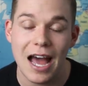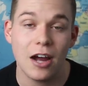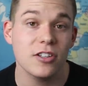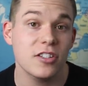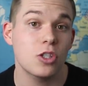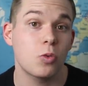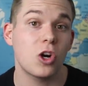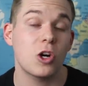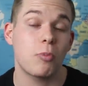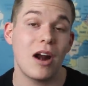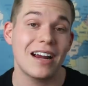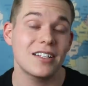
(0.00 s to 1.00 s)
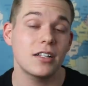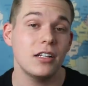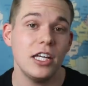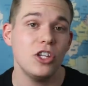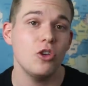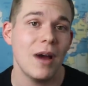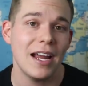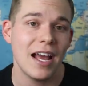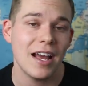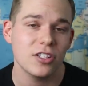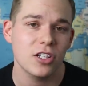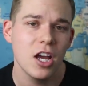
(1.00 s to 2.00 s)
How does this work practically, you might
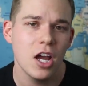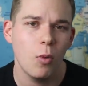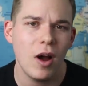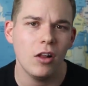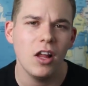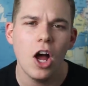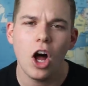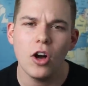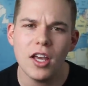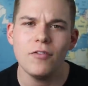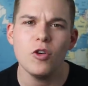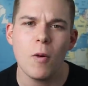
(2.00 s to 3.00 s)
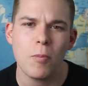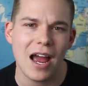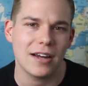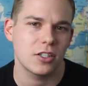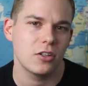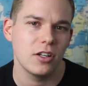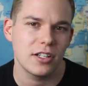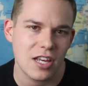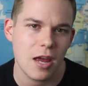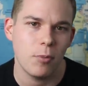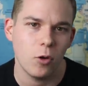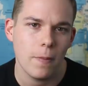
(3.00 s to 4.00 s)
ask? Well, I'll give you a practical
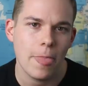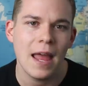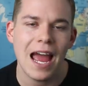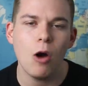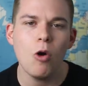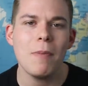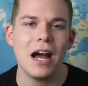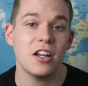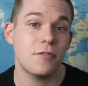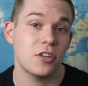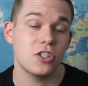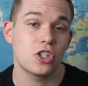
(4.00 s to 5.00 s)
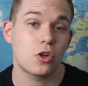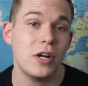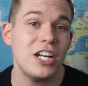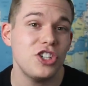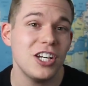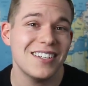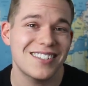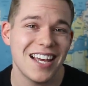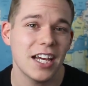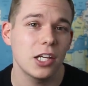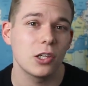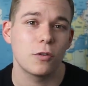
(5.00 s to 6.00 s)
example. How about if the screeching
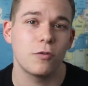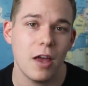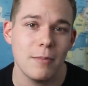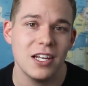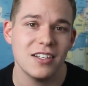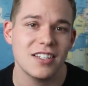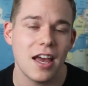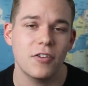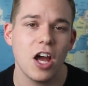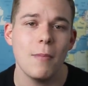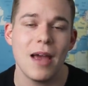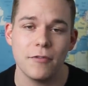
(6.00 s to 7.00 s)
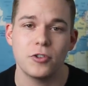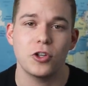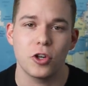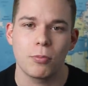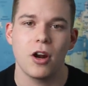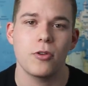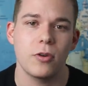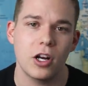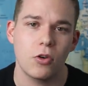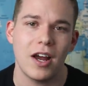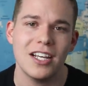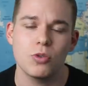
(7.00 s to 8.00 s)
secular feminists have come after your brother in
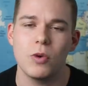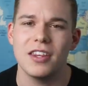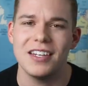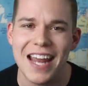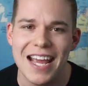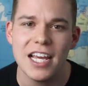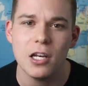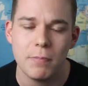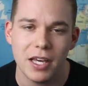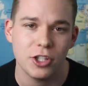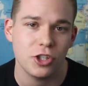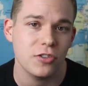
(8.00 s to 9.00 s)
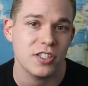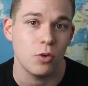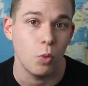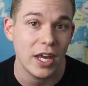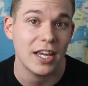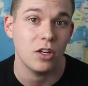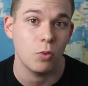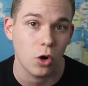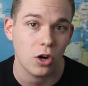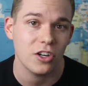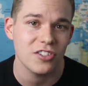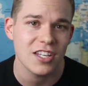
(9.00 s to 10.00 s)
Christ with naked pictures and wicked
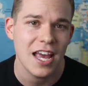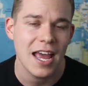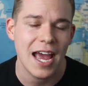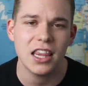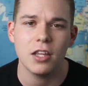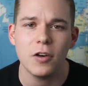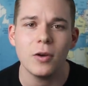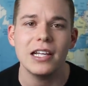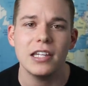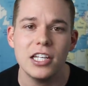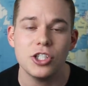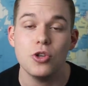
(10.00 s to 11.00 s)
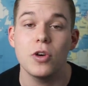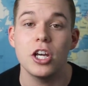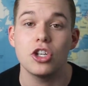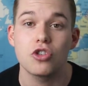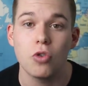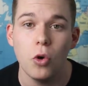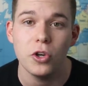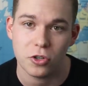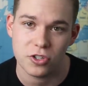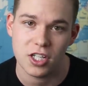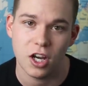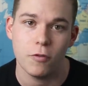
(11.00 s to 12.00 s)
words? At the very least, you control
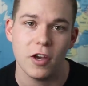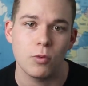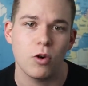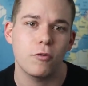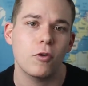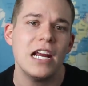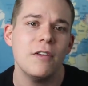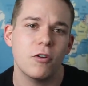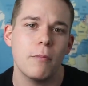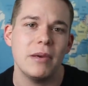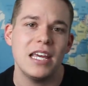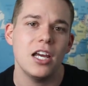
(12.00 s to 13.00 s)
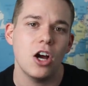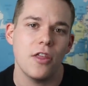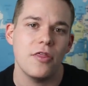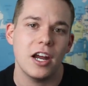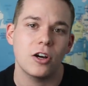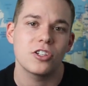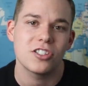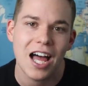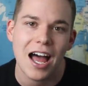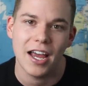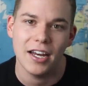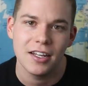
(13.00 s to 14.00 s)
yourself and refrain from being on their
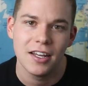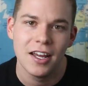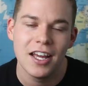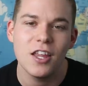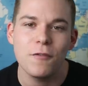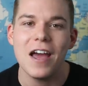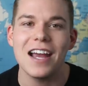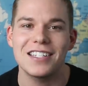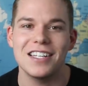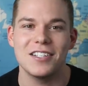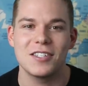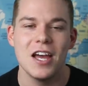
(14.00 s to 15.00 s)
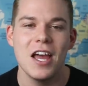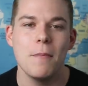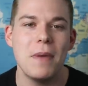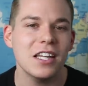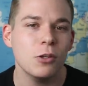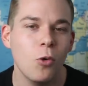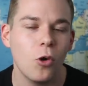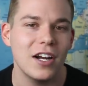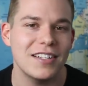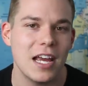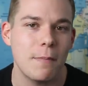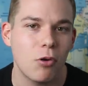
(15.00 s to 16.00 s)
side. The fact is, Beth Moore
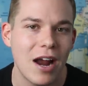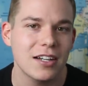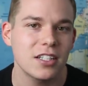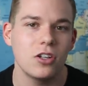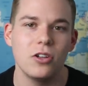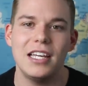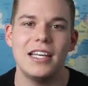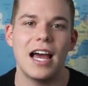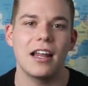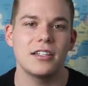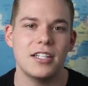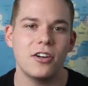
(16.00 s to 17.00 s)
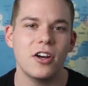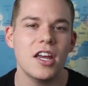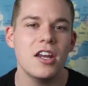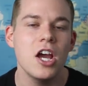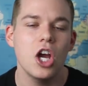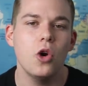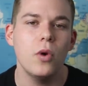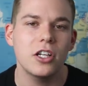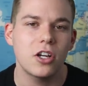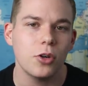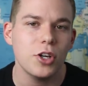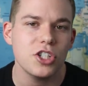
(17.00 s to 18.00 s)
is a practical egalitarian who
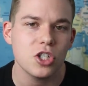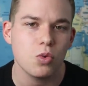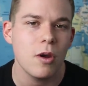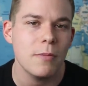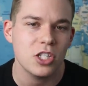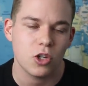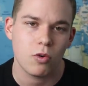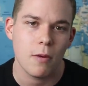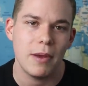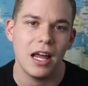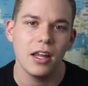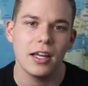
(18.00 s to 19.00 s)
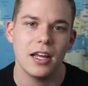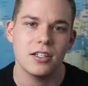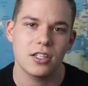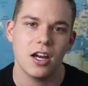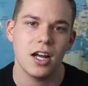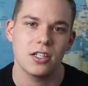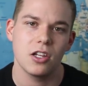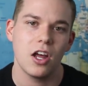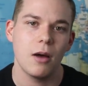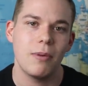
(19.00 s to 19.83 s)
encourages women to rebel against God's law